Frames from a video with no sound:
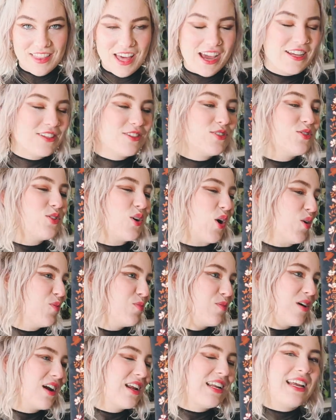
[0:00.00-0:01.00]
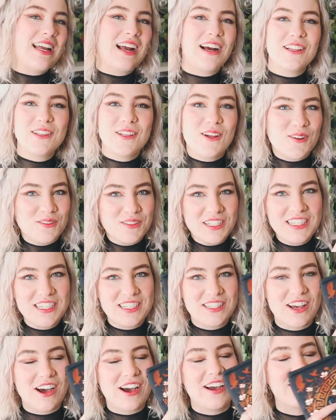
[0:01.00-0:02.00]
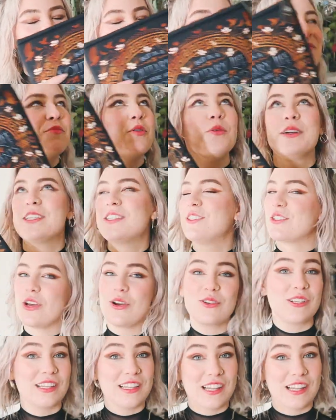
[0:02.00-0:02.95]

That is so pretty. I love the design and I'm always so